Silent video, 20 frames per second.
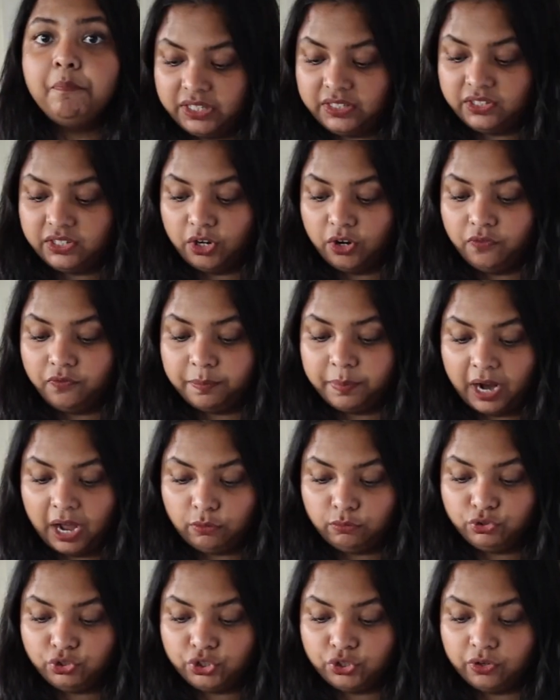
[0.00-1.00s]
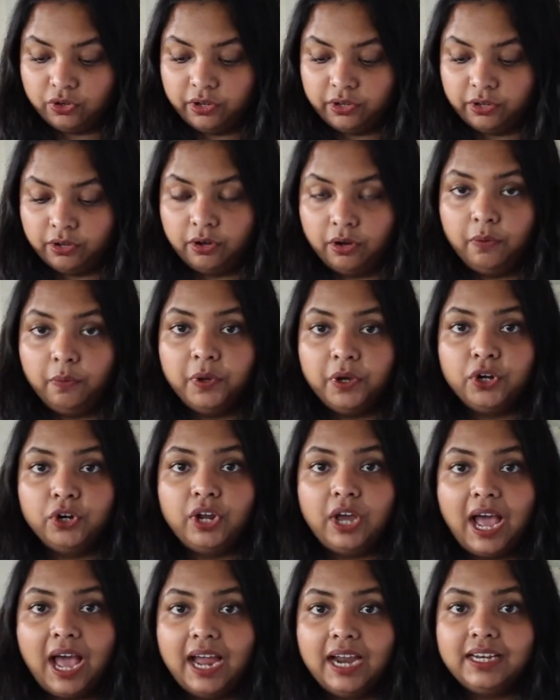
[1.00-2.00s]
Instead of brown sugar here, we're going
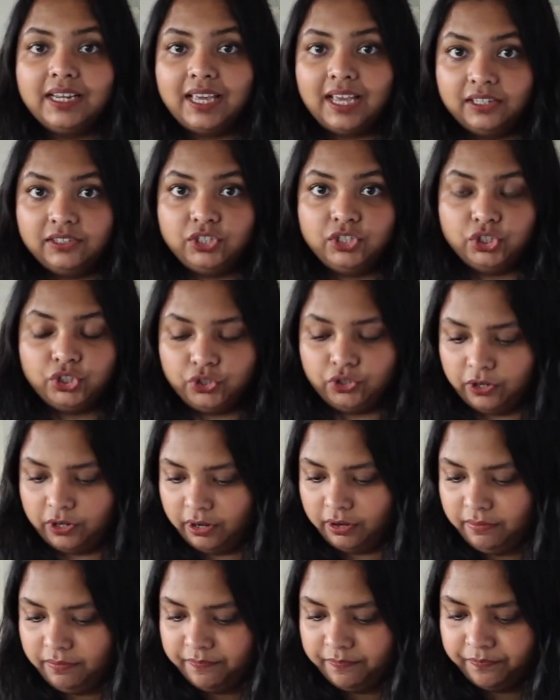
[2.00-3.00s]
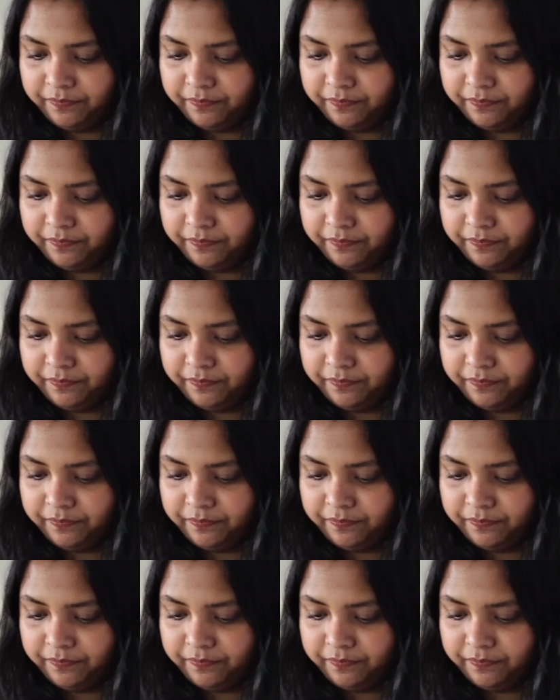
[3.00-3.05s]
to add castor sugar.